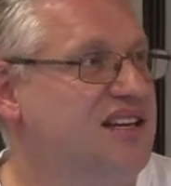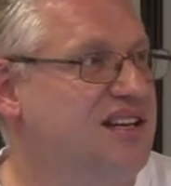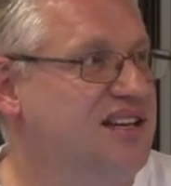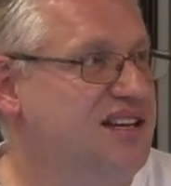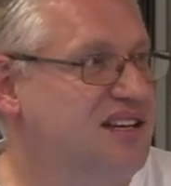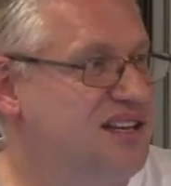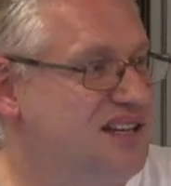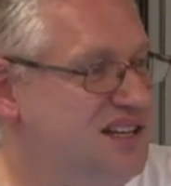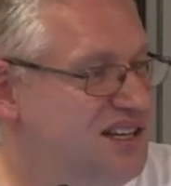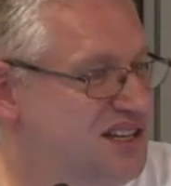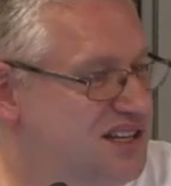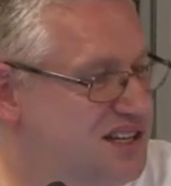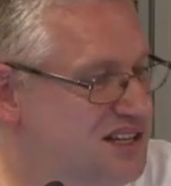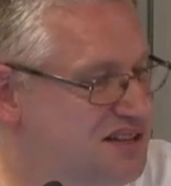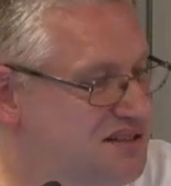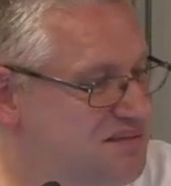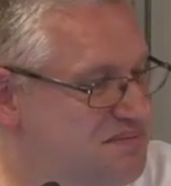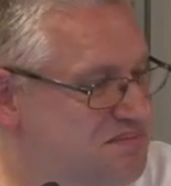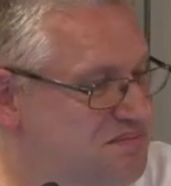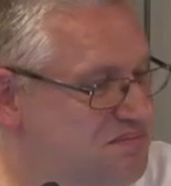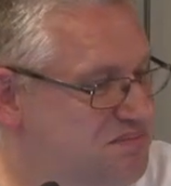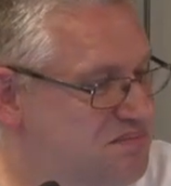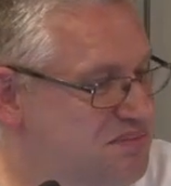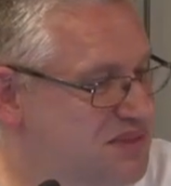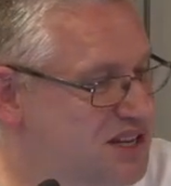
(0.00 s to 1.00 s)
Uh,
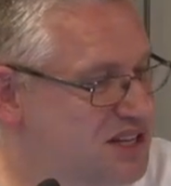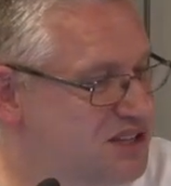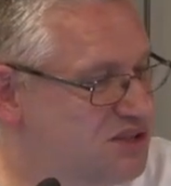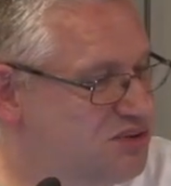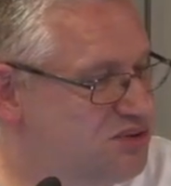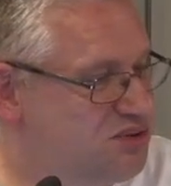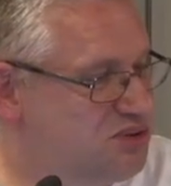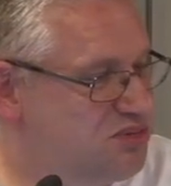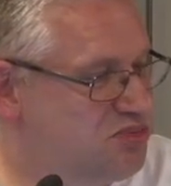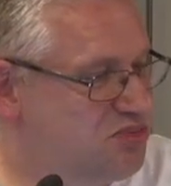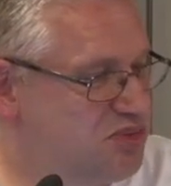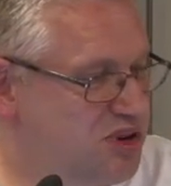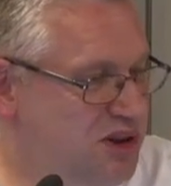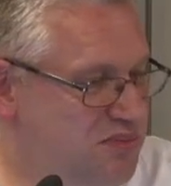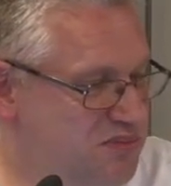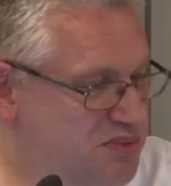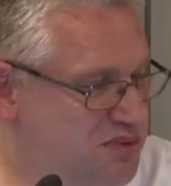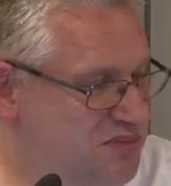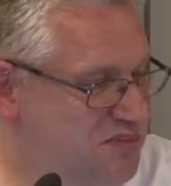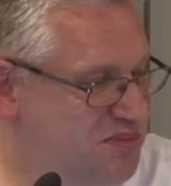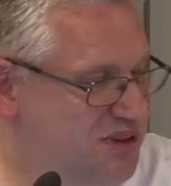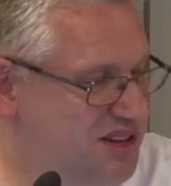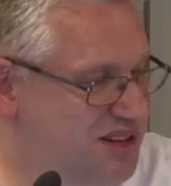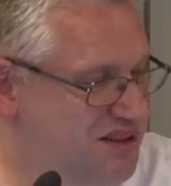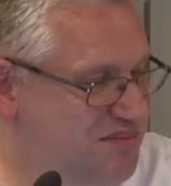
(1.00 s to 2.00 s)
it could
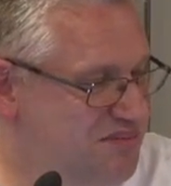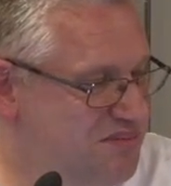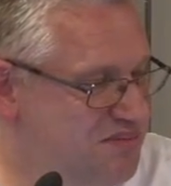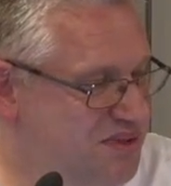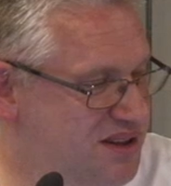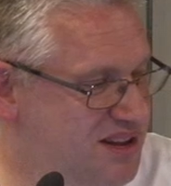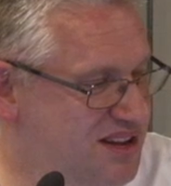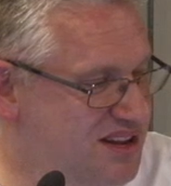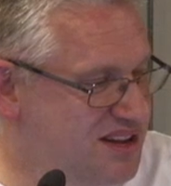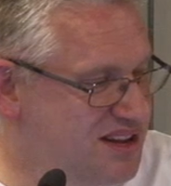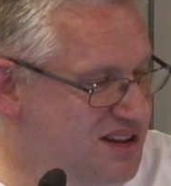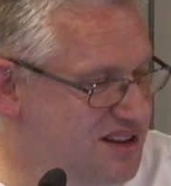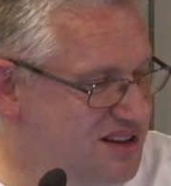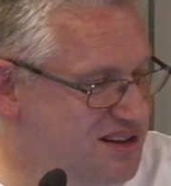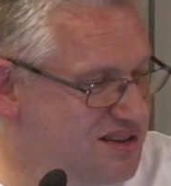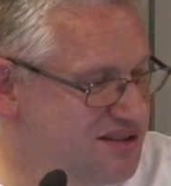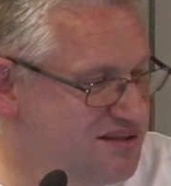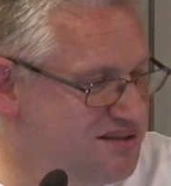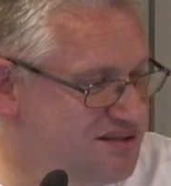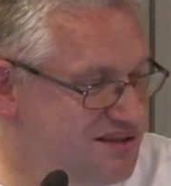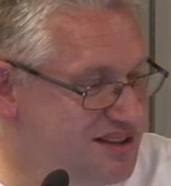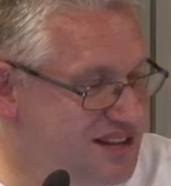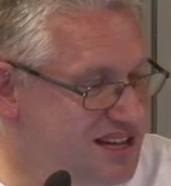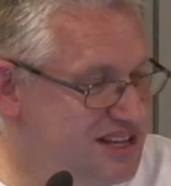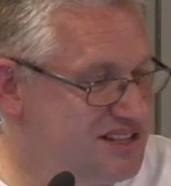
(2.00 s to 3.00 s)
probably be